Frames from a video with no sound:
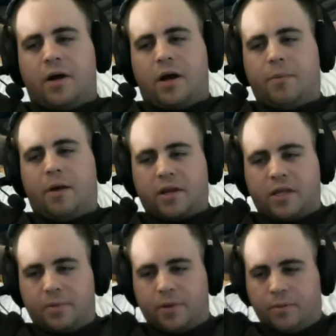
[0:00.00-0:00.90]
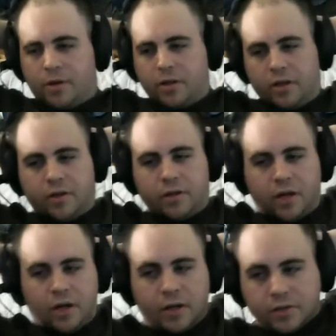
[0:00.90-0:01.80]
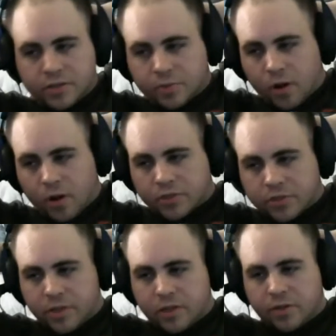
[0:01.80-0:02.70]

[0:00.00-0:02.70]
I'm not gonna keep anybody just watching me